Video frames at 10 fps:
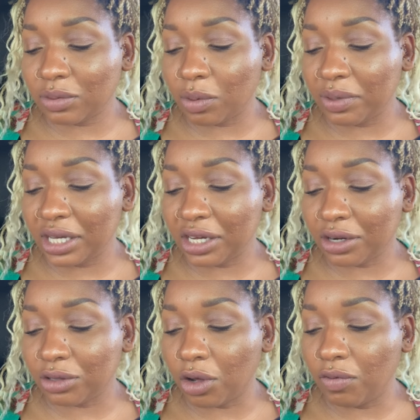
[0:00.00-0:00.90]
when we
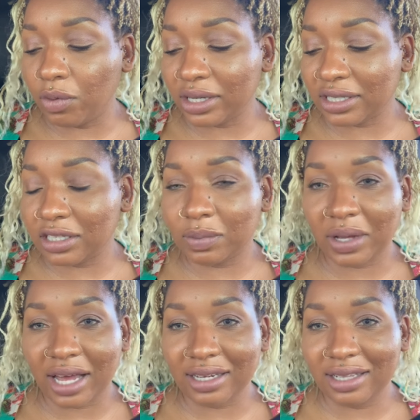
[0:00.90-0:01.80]
hear low voices
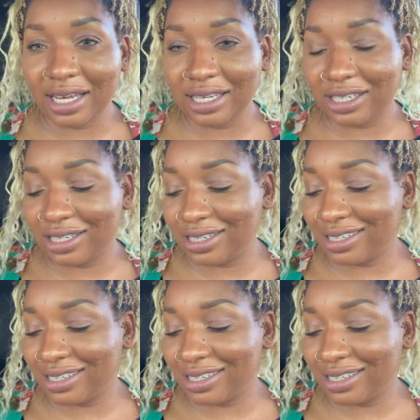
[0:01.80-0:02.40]
behind a ledge.